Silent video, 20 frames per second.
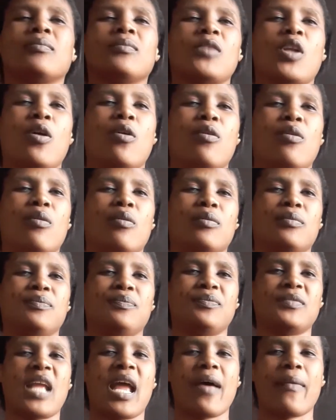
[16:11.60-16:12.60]
Oh,
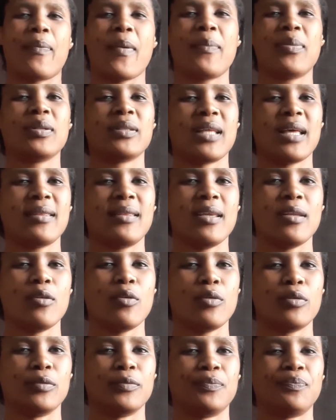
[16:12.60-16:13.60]
people that they
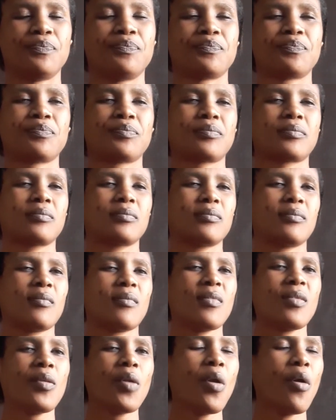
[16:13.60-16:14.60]
know.
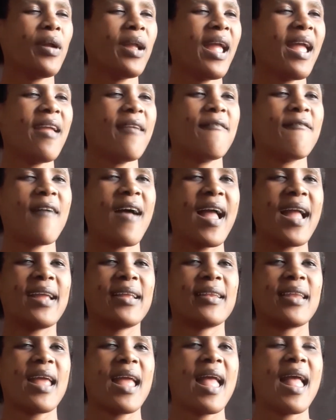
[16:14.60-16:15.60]
Okay,
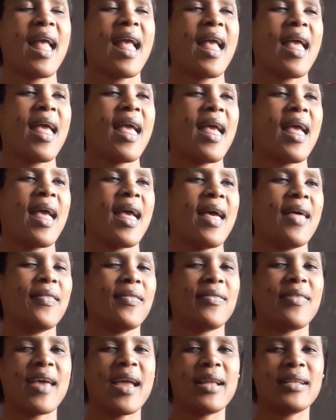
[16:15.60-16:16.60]
fine.
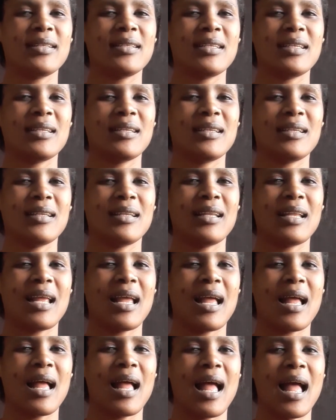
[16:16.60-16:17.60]
And then
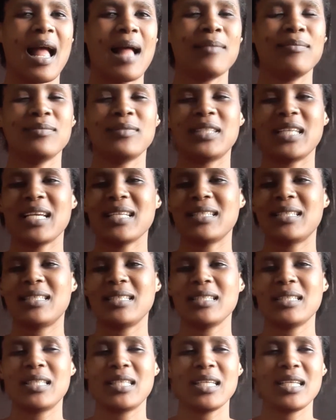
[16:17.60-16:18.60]
I'm just
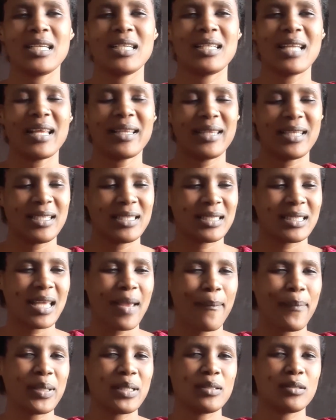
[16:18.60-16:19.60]
sitting, nothing is
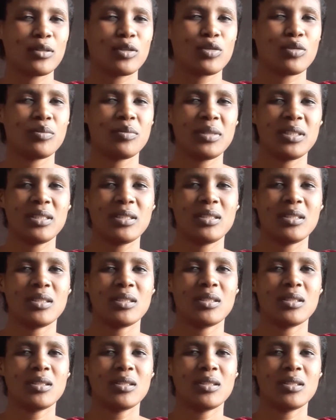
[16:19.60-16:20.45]
happening to me.